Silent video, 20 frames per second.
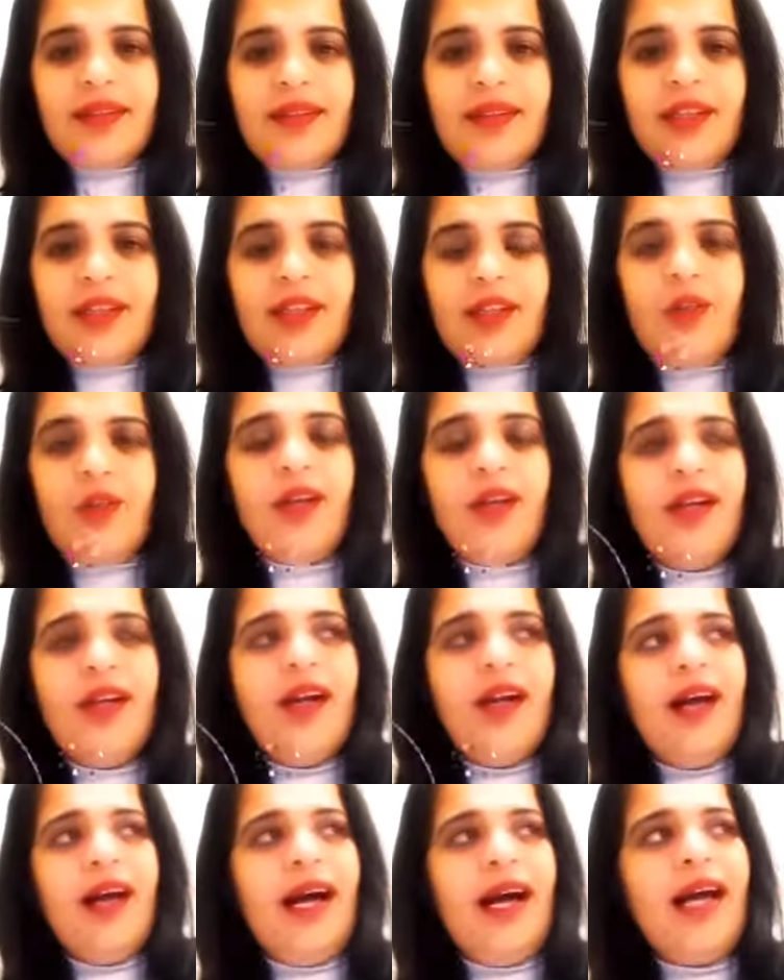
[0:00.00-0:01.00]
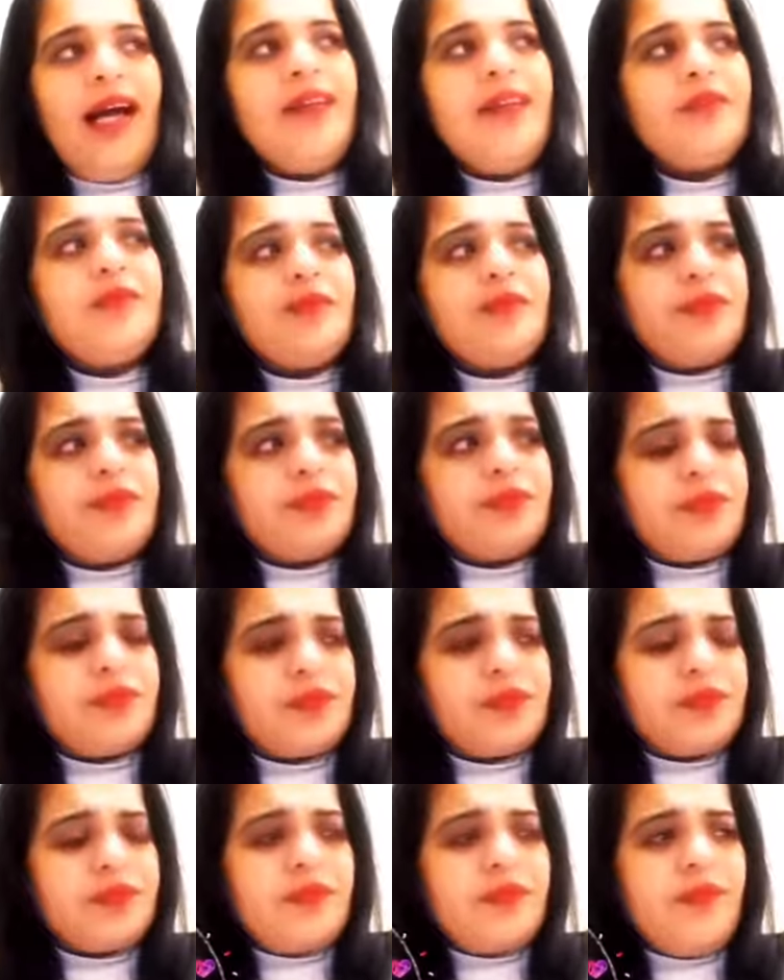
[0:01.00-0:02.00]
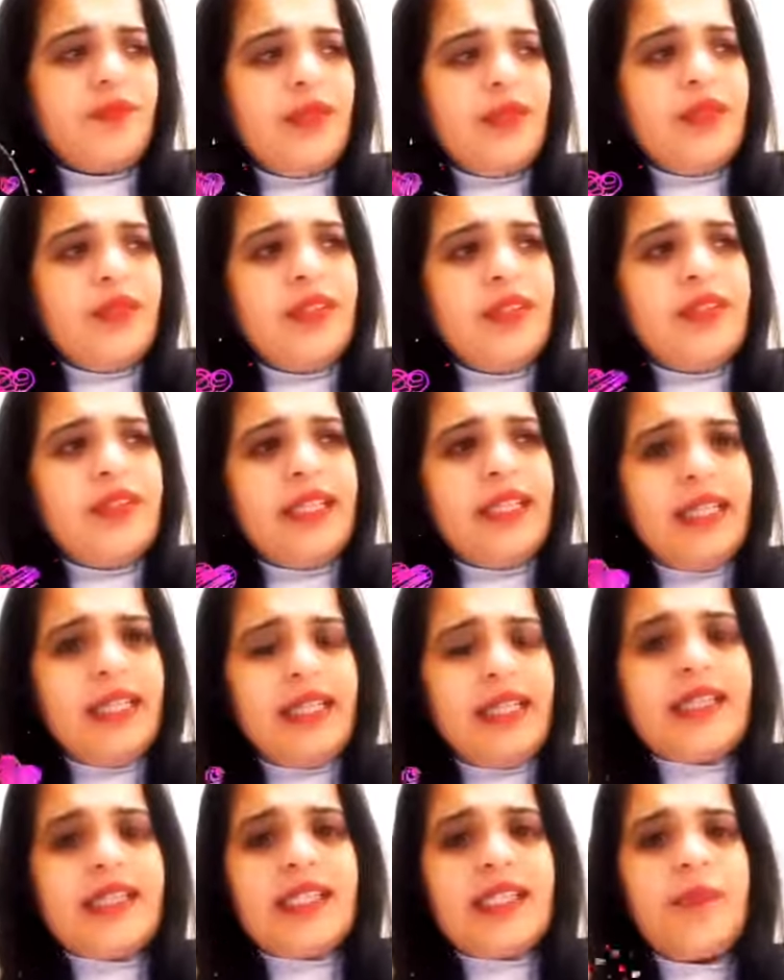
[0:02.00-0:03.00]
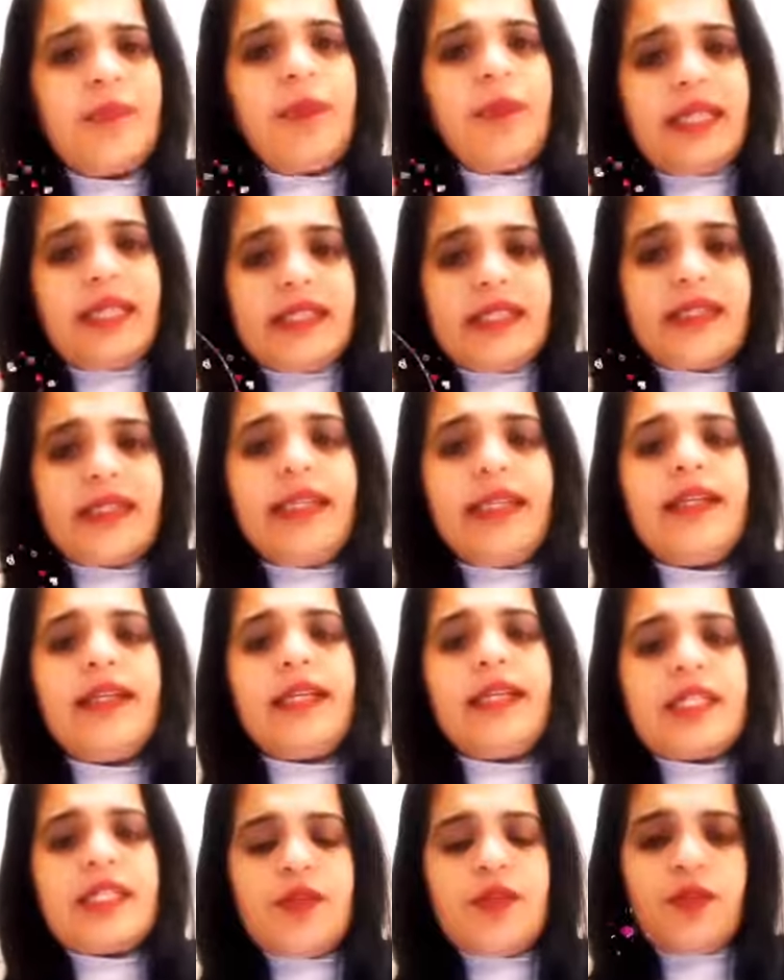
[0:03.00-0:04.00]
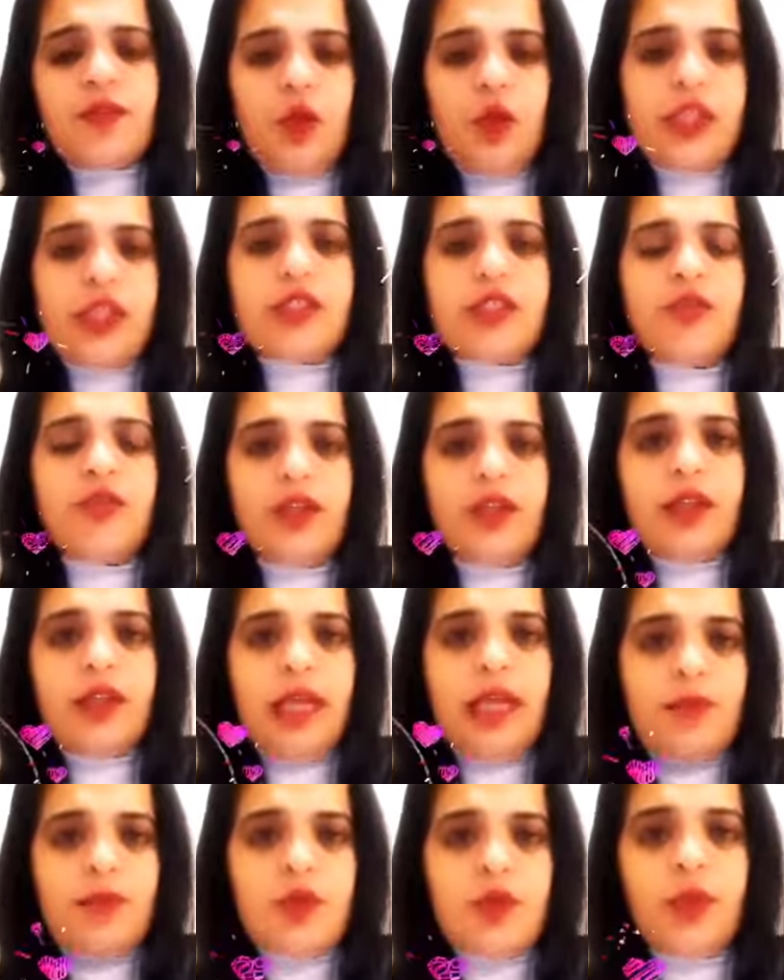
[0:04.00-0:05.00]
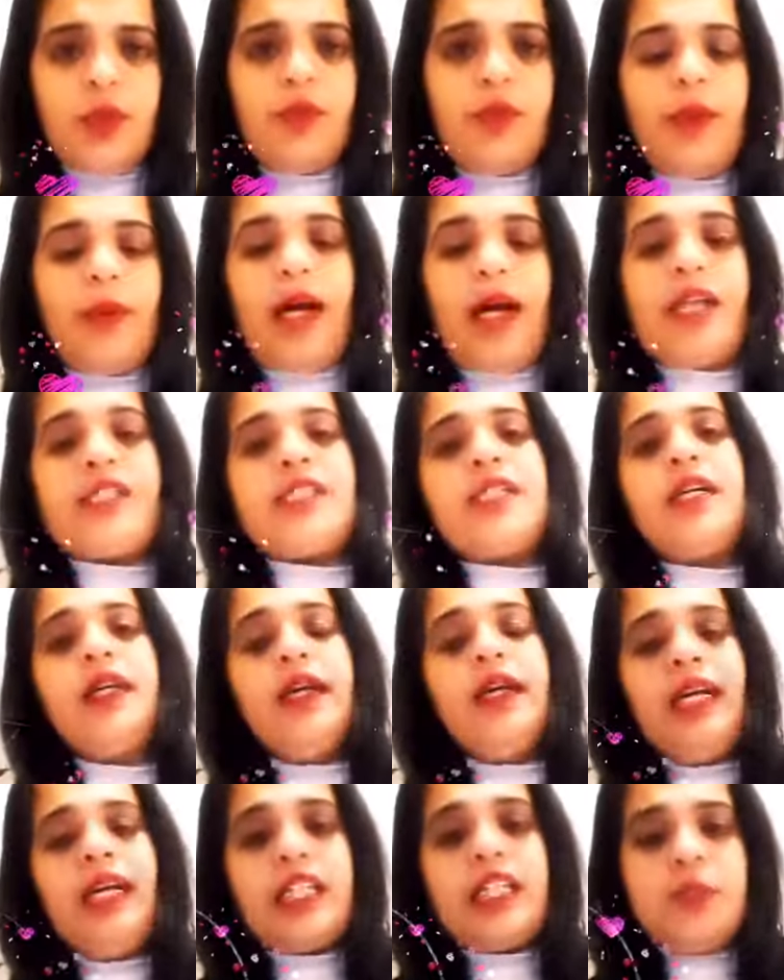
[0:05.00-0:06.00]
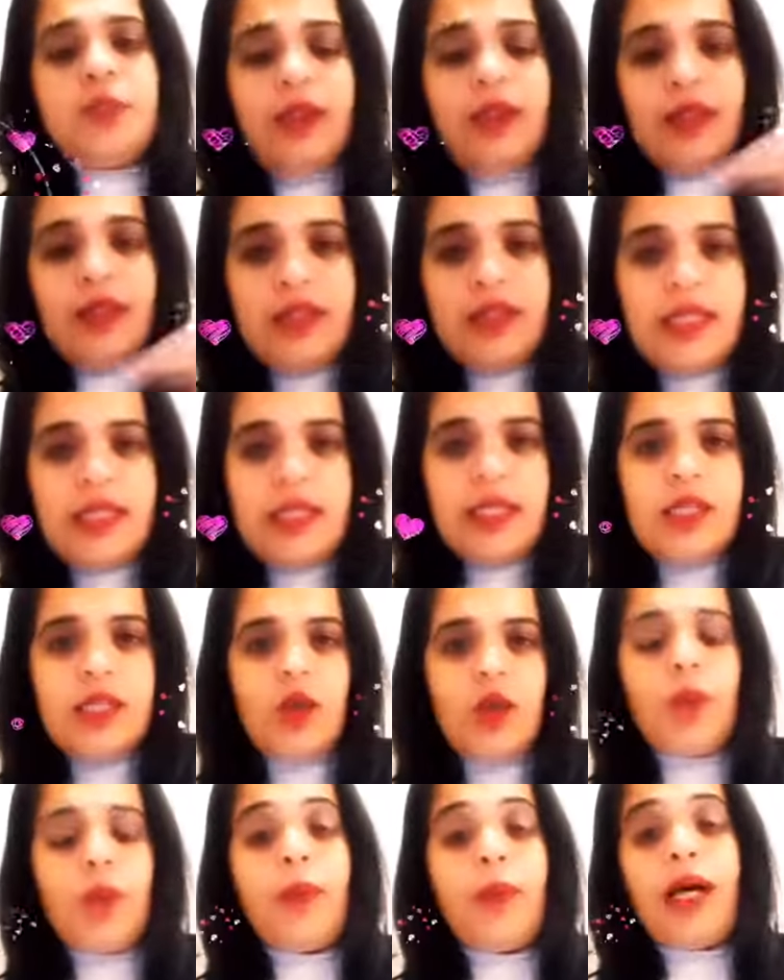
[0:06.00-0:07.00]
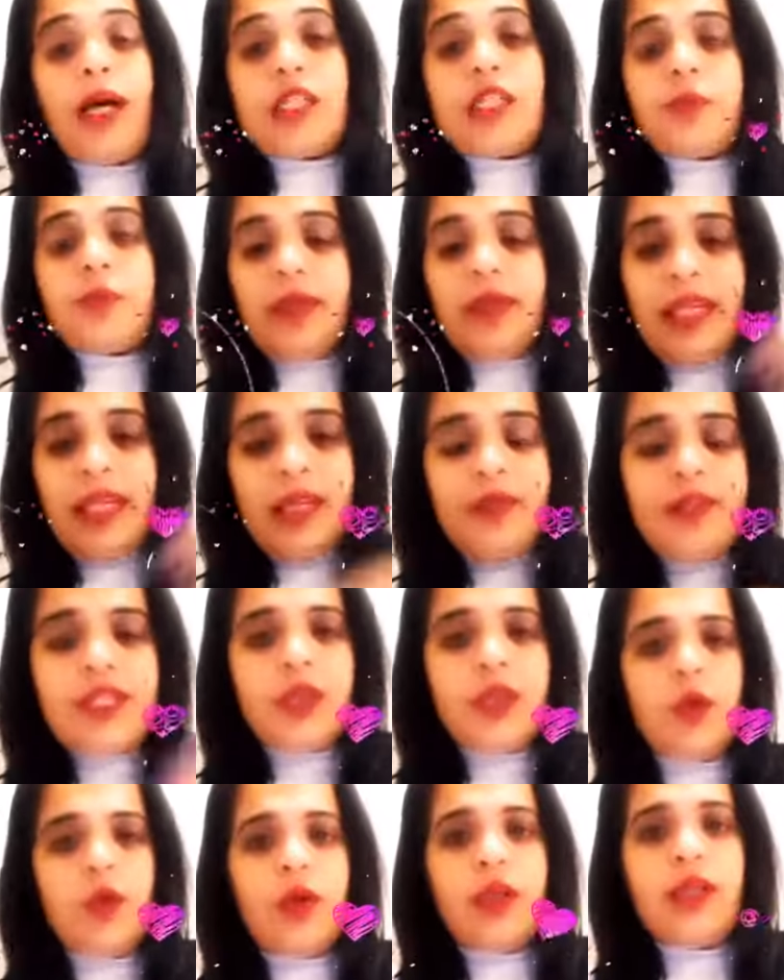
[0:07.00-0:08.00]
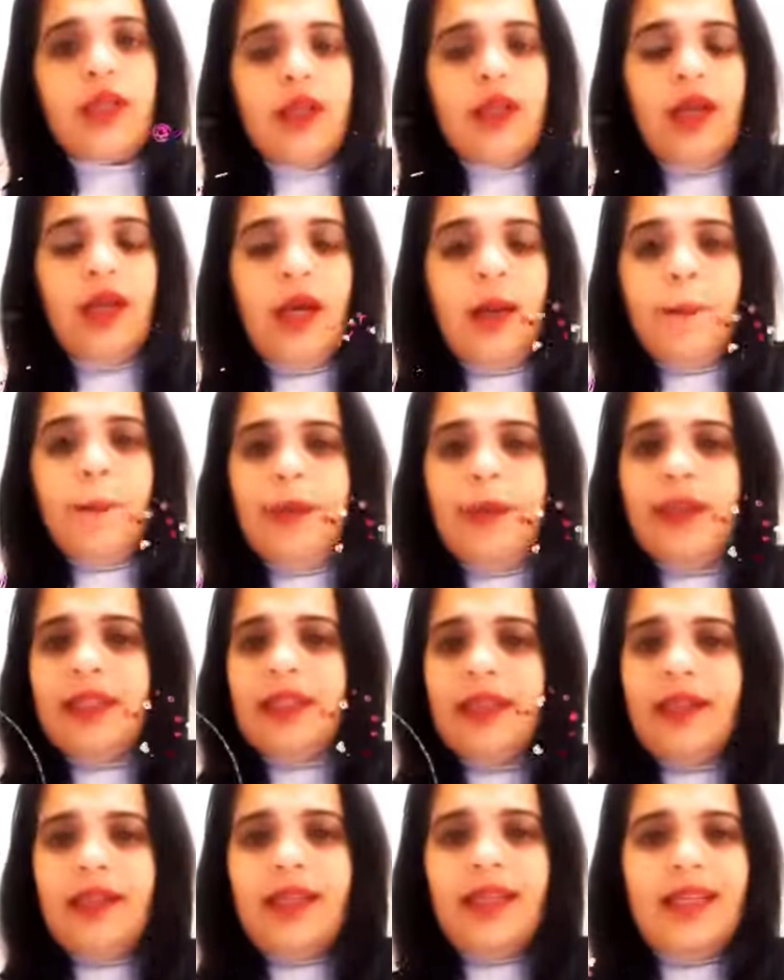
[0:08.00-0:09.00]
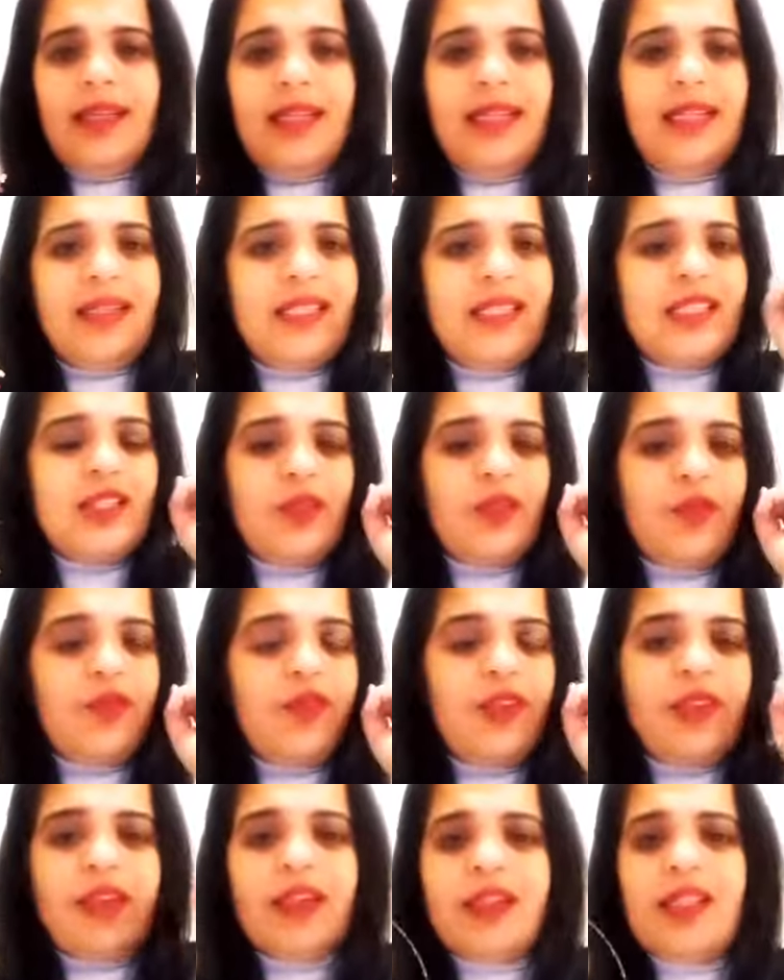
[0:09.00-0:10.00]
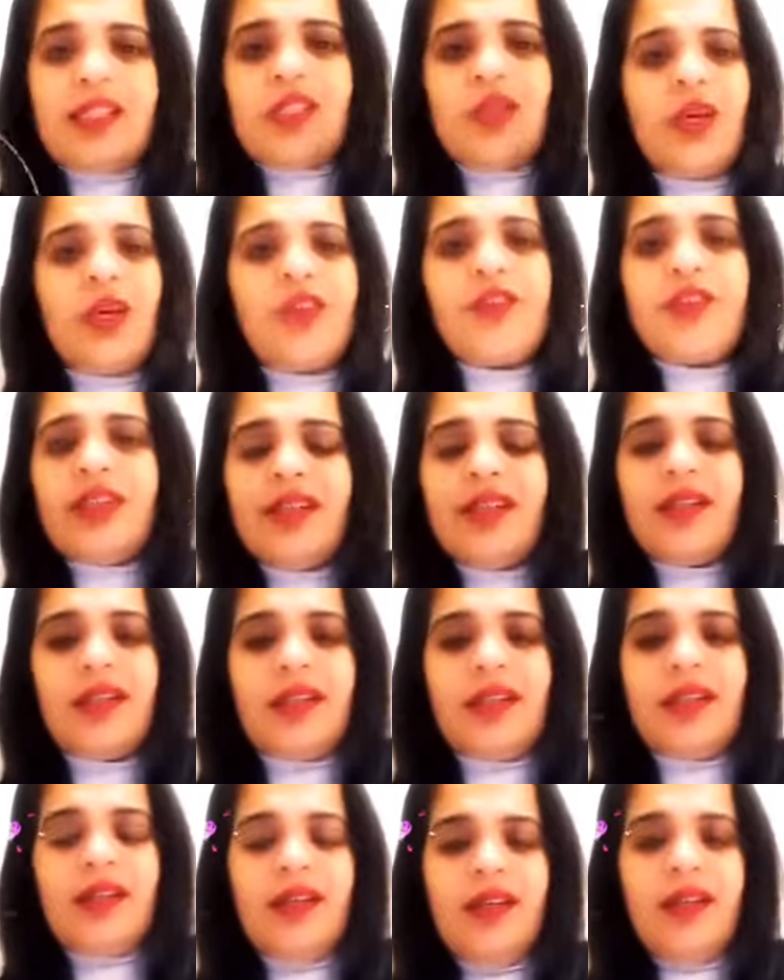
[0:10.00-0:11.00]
You know? And the thing is that basically, yes, of course, the fear comes from your past experiences or your past beliefs and all, but it is fear is not real.